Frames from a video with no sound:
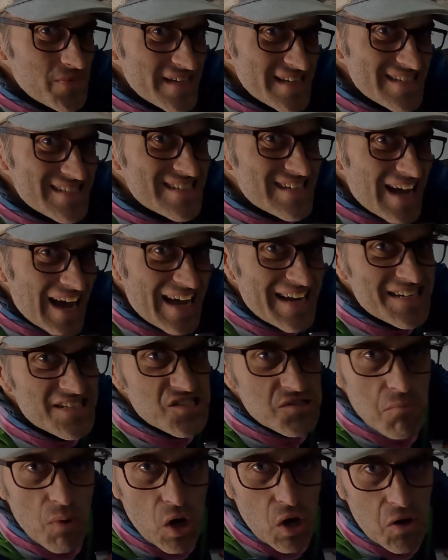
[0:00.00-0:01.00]
is kind of
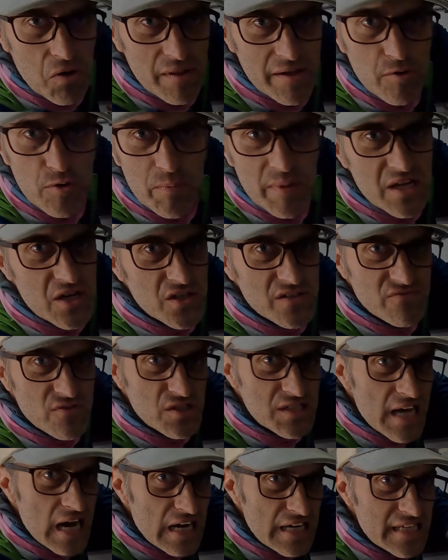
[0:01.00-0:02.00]
small. It would be good for
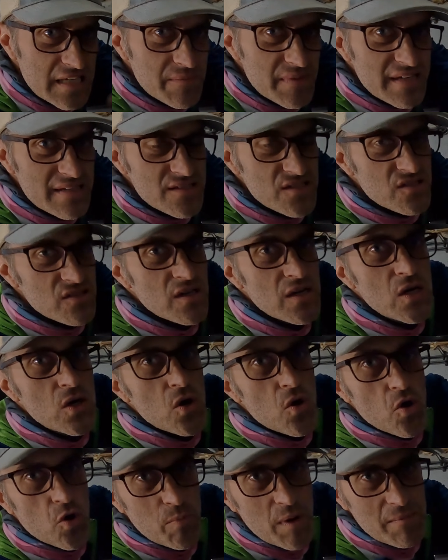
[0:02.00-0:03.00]
documents
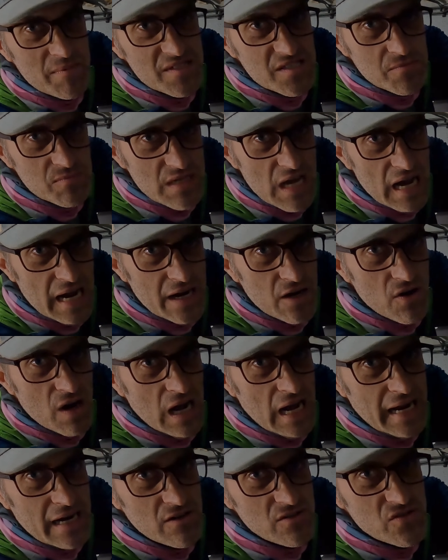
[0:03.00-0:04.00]
or maybe some tire
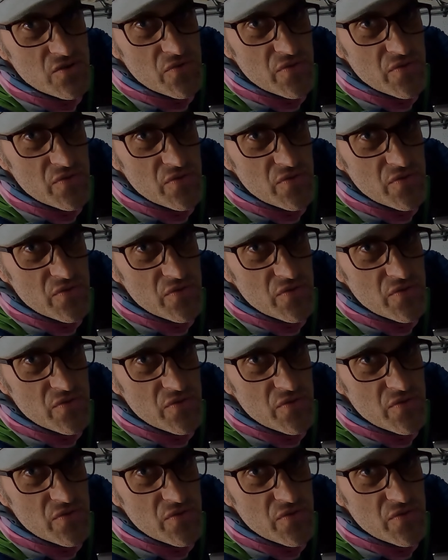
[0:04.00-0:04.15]
irons or